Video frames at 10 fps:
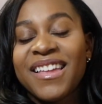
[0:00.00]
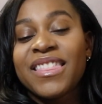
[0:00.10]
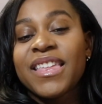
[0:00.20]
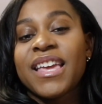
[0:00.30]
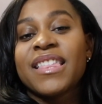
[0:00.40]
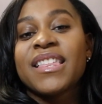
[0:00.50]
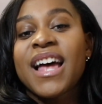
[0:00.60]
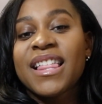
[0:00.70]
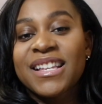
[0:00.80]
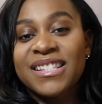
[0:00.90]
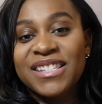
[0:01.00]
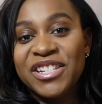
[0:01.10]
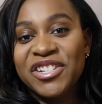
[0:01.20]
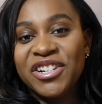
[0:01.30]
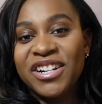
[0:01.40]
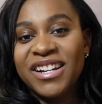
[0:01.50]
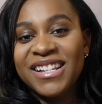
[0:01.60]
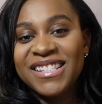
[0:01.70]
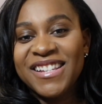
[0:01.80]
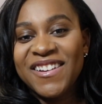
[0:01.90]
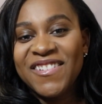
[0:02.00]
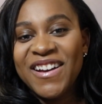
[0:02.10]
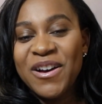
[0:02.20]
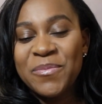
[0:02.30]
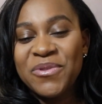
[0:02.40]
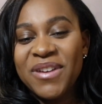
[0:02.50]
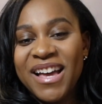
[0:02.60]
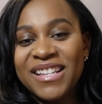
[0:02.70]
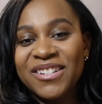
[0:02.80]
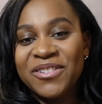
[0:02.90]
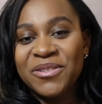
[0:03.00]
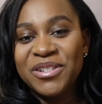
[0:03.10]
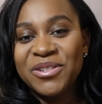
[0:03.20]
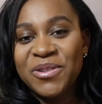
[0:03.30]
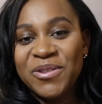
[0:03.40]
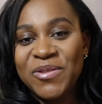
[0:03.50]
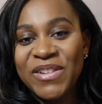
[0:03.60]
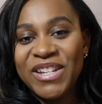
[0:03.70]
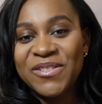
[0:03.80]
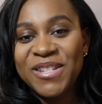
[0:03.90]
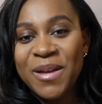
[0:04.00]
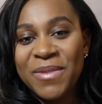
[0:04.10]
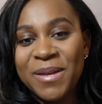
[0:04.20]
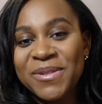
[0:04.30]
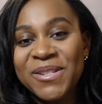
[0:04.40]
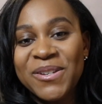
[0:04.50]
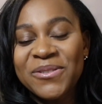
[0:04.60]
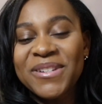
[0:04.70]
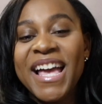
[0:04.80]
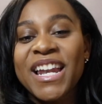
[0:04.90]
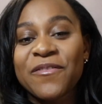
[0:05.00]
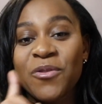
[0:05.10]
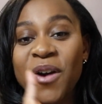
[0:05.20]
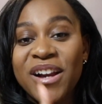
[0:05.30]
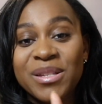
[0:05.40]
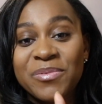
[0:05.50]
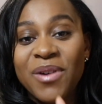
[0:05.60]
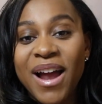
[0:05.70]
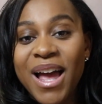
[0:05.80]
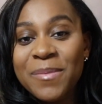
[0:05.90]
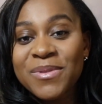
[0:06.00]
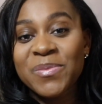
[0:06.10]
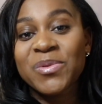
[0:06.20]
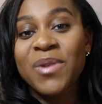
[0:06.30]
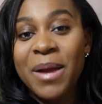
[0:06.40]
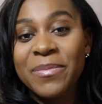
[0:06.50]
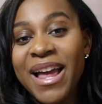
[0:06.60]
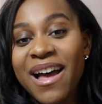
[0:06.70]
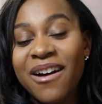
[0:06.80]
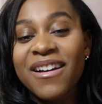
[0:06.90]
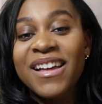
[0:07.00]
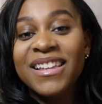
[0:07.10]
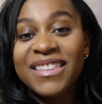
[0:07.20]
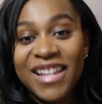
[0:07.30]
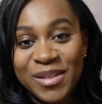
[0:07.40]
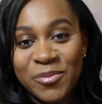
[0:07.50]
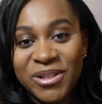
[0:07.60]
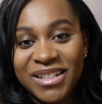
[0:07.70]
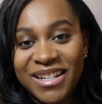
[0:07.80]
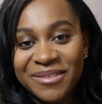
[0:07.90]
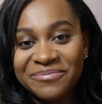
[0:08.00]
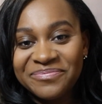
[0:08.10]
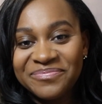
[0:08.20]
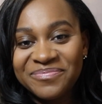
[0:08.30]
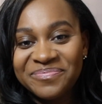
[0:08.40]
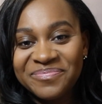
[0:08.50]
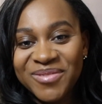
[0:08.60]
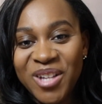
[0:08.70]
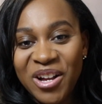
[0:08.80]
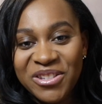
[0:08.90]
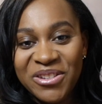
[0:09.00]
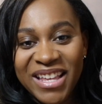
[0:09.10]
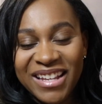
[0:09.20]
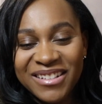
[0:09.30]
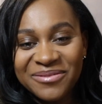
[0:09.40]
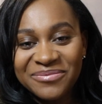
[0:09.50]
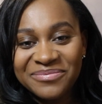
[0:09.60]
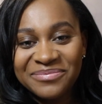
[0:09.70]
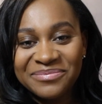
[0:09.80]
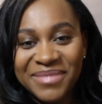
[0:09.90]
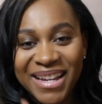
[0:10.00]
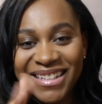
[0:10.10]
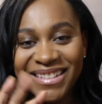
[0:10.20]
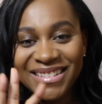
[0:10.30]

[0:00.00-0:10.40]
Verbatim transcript: thing that I like to teach her so I hope you guys are going to enjoy those videos coming up soon and if you aren't subscribed subscribe now lots more to come talk to you then bye